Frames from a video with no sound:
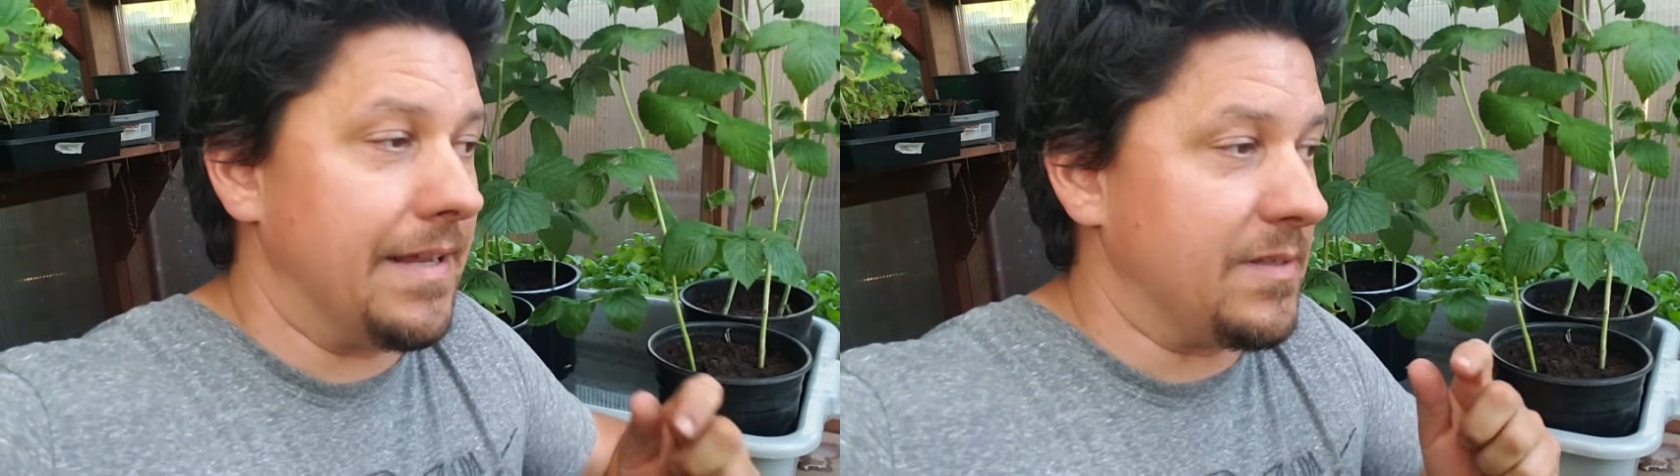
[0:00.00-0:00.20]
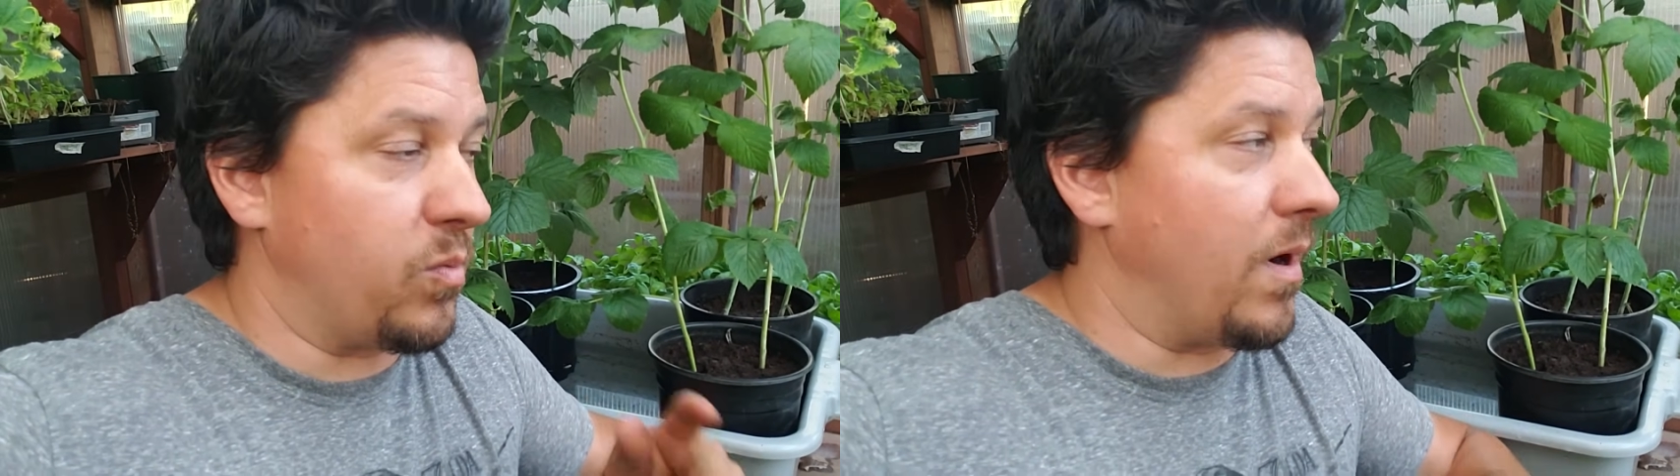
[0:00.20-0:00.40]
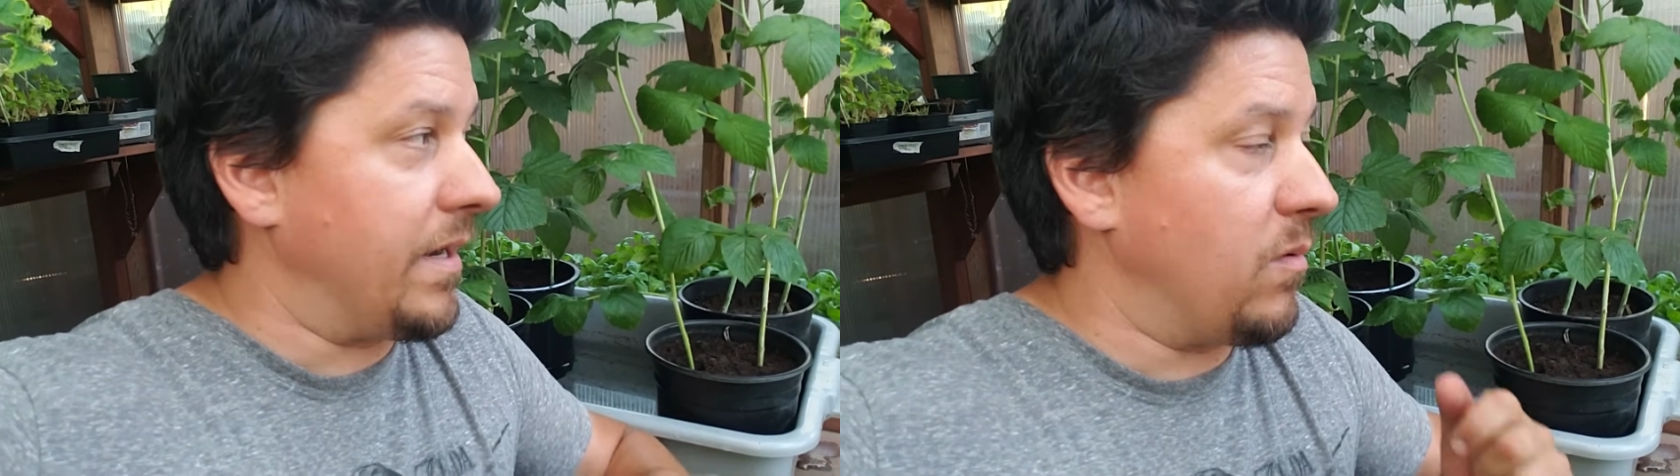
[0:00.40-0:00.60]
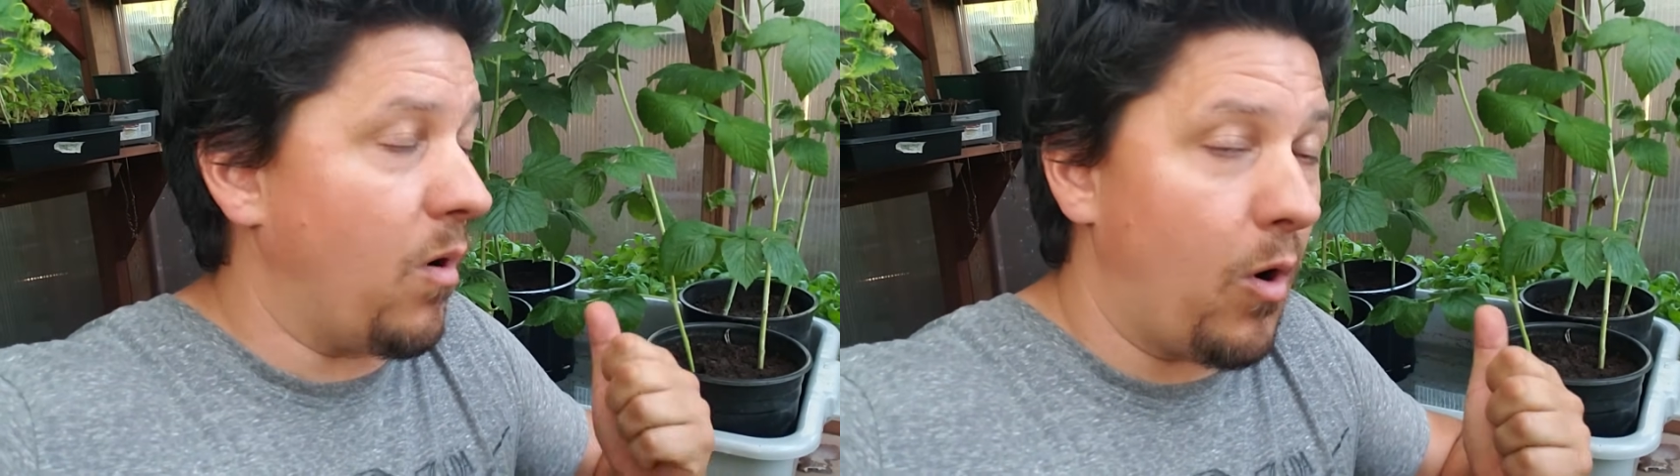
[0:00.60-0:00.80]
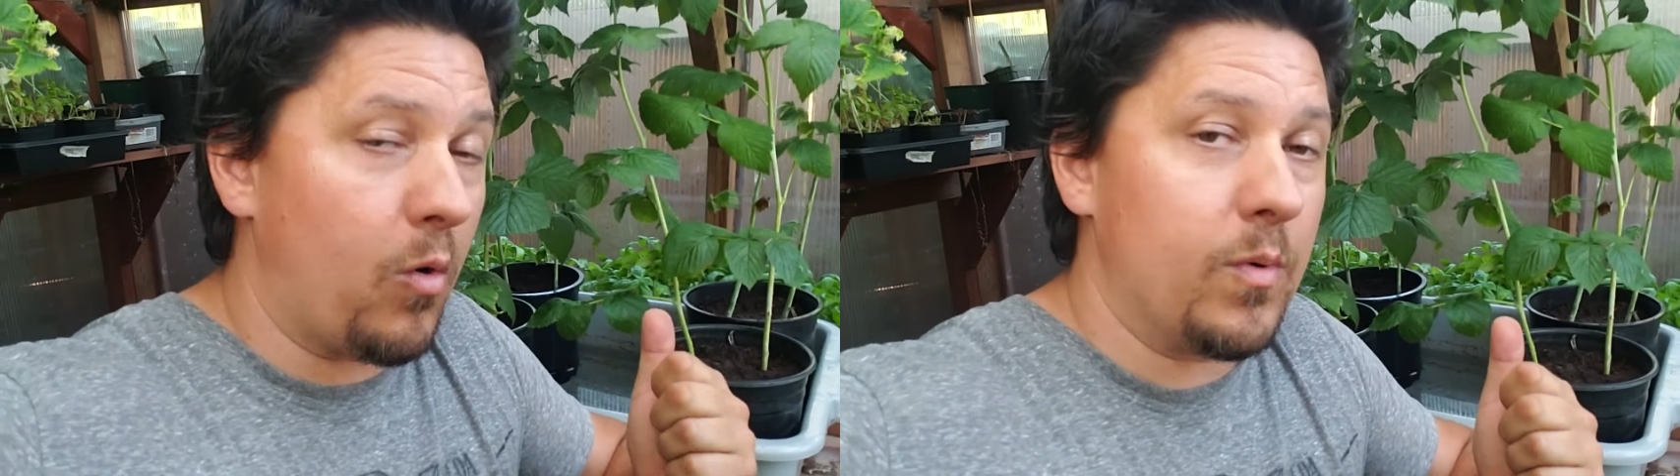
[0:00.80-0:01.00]
It's why you
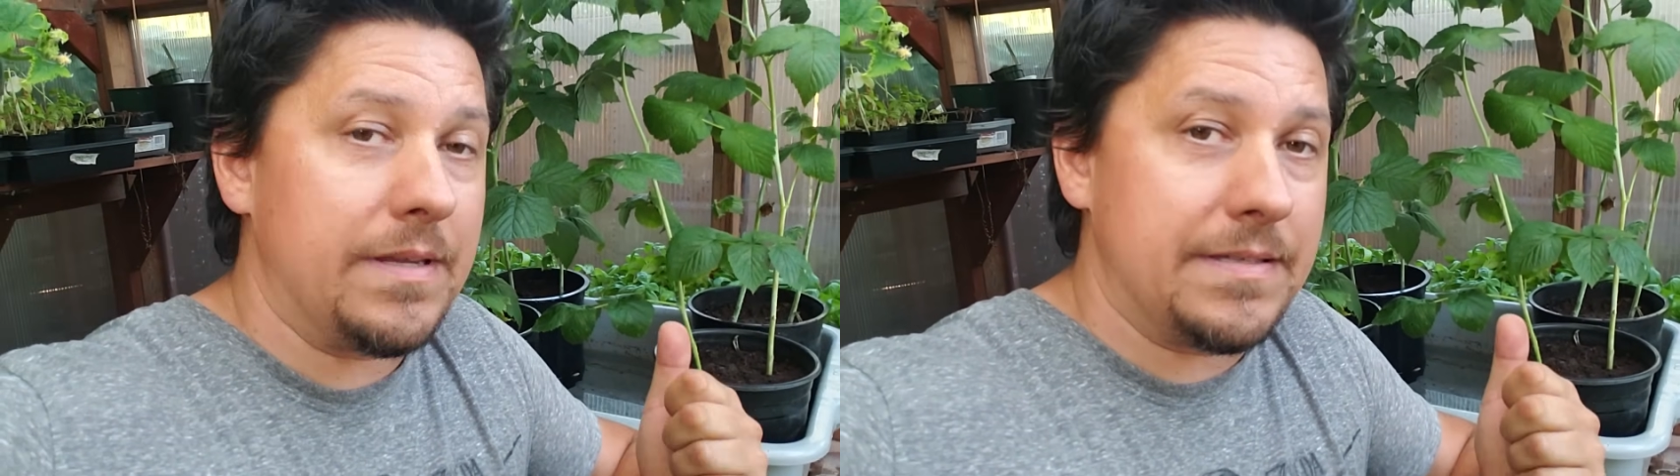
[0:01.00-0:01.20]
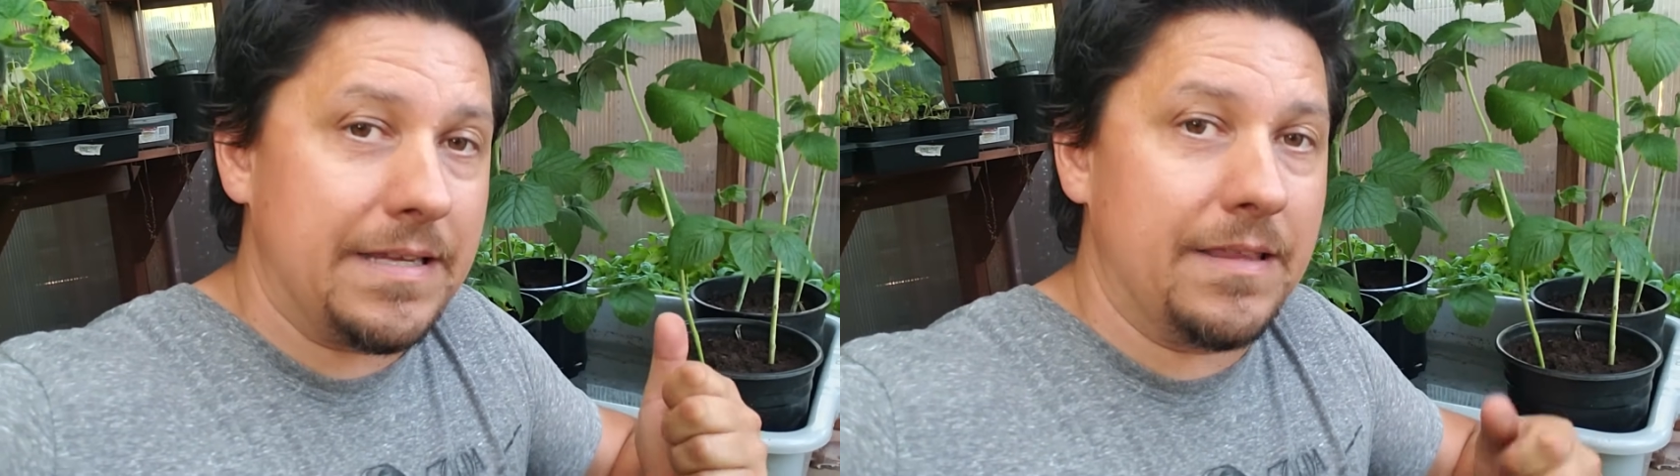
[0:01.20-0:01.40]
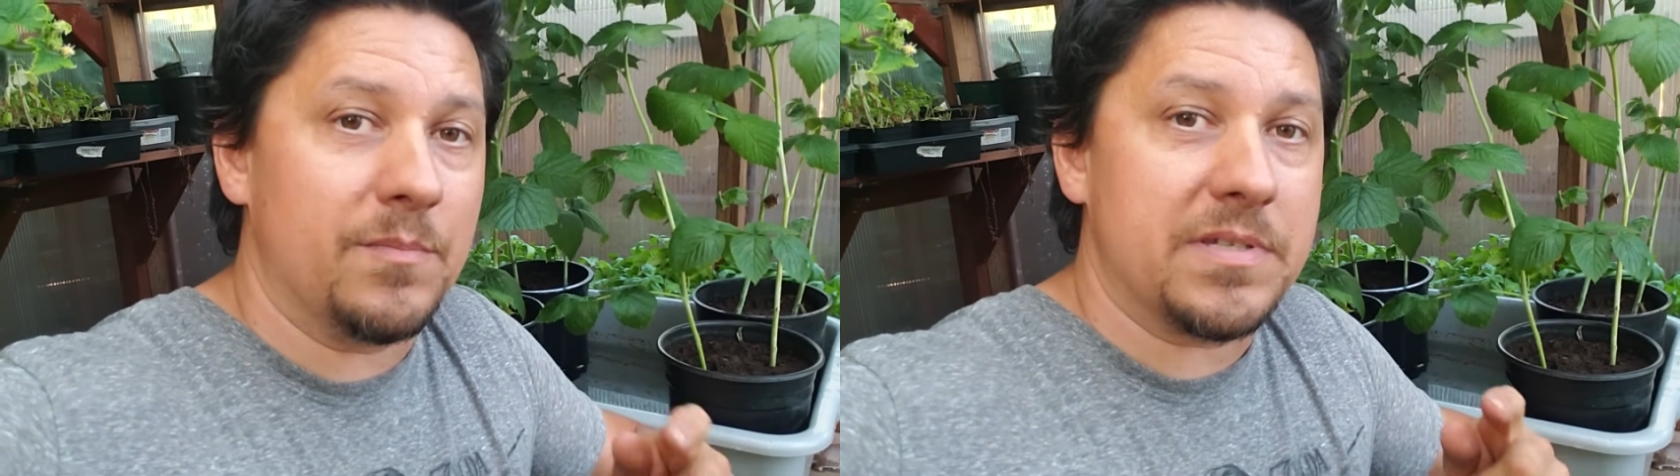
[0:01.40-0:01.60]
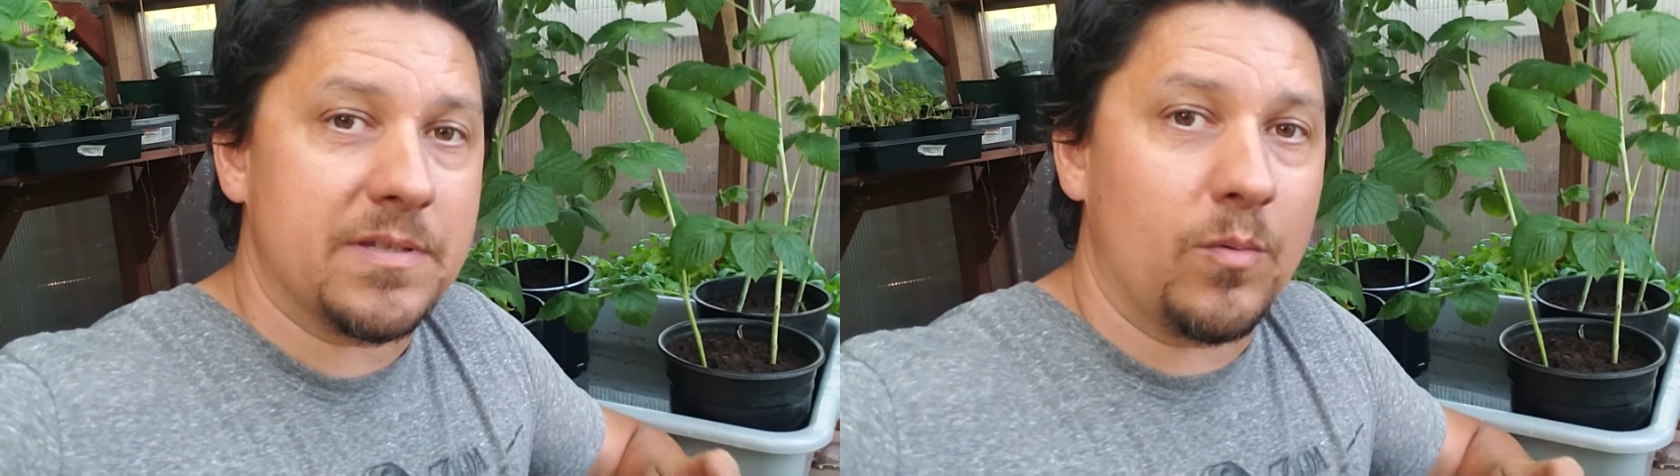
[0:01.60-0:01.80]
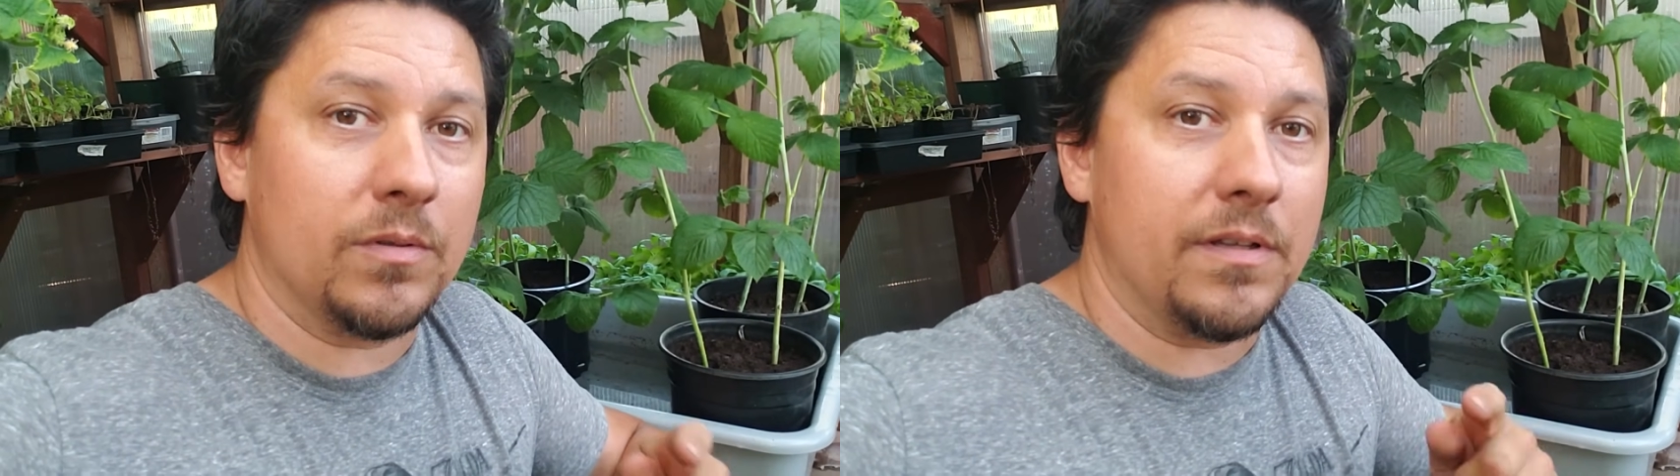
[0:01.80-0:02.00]
always see them sold